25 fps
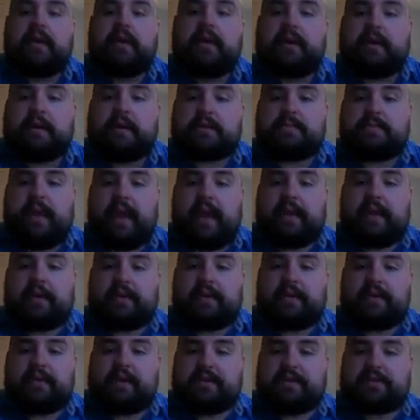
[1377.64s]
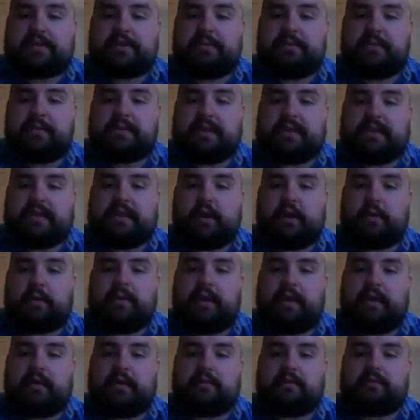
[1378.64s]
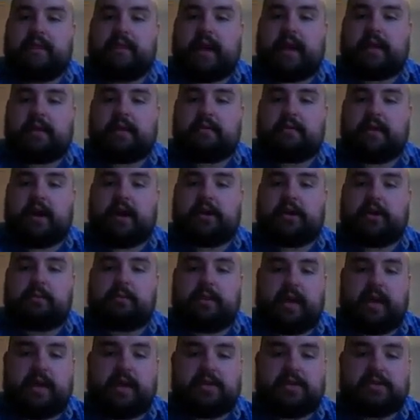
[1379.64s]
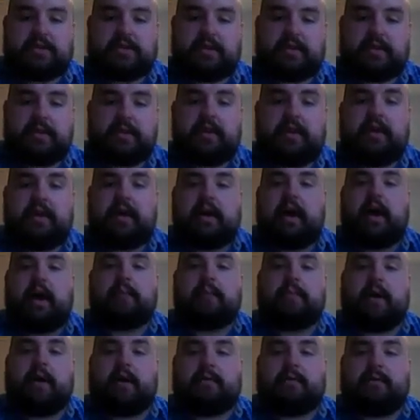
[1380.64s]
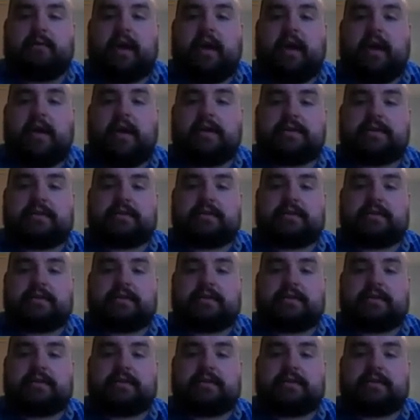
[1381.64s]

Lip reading: His main condition was that there would be effective occupation among various